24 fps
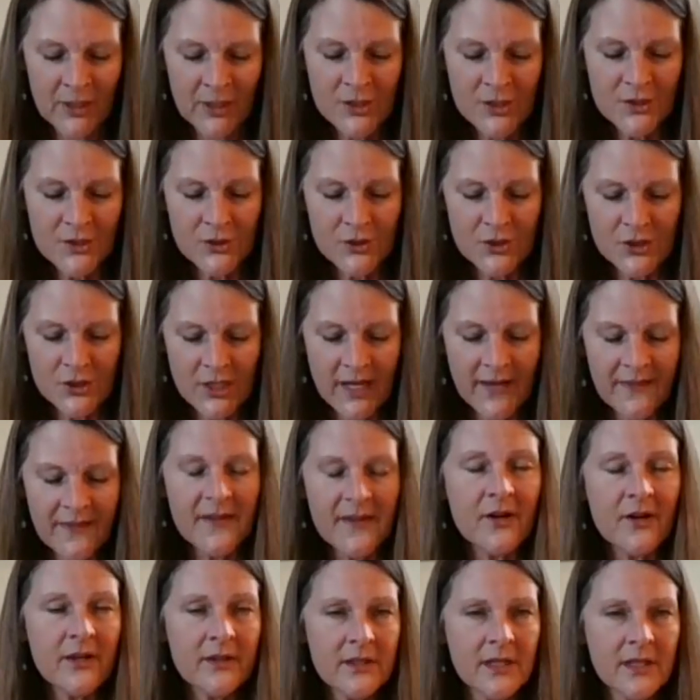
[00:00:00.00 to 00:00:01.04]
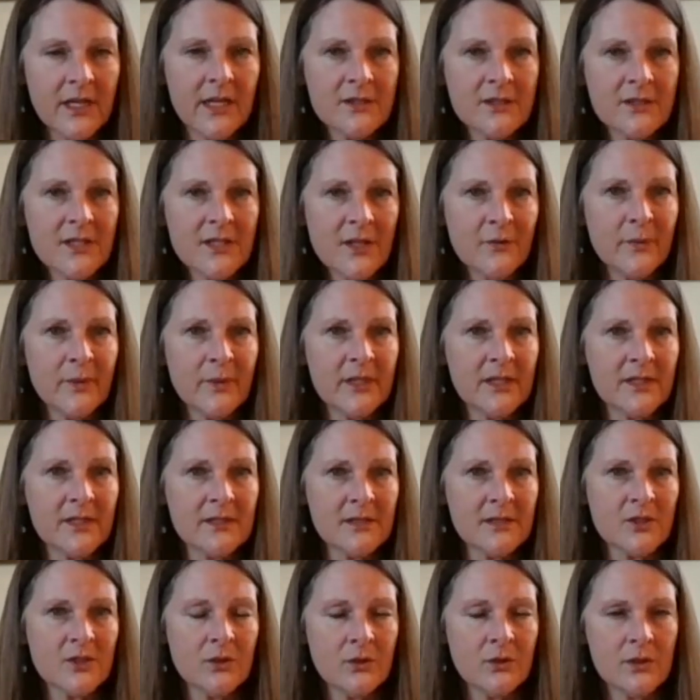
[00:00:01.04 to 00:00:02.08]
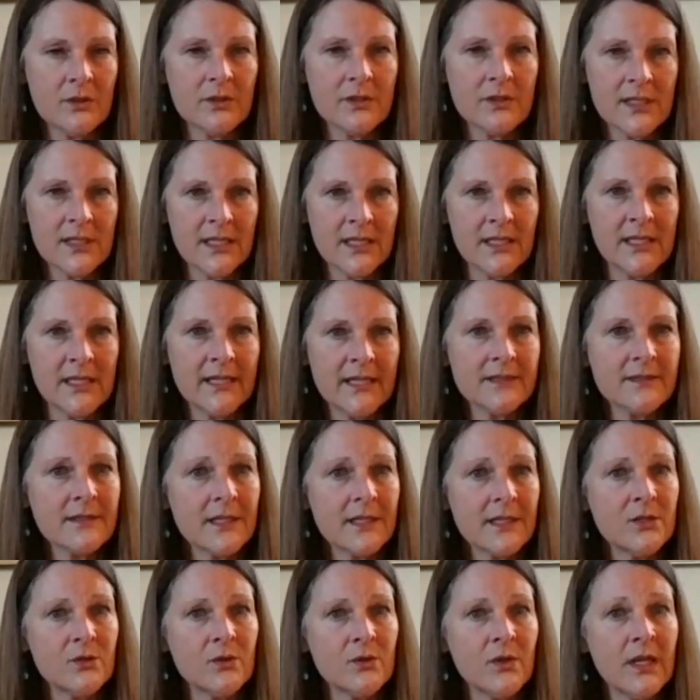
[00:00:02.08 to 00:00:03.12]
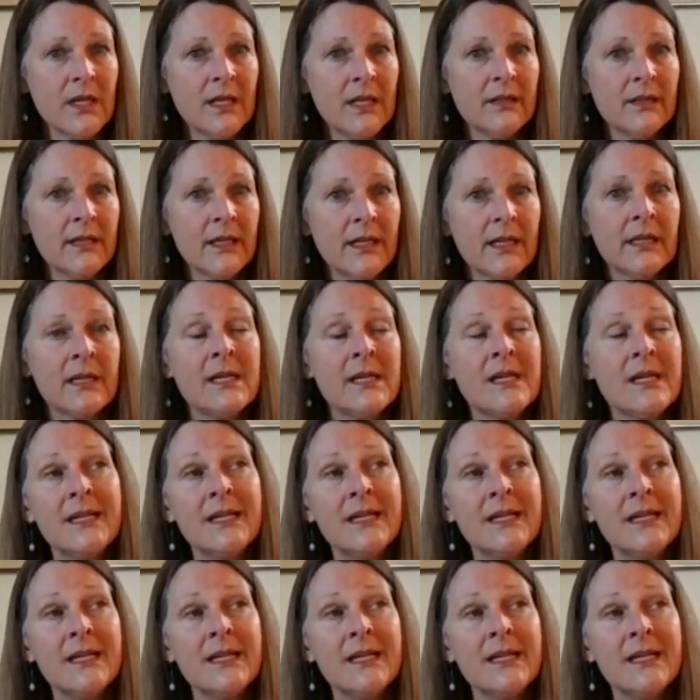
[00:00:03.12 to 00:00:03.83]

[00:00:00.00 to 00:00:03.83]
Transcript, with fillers: So she got there, and the higher self, because it showed her, said, yes, they do the healing.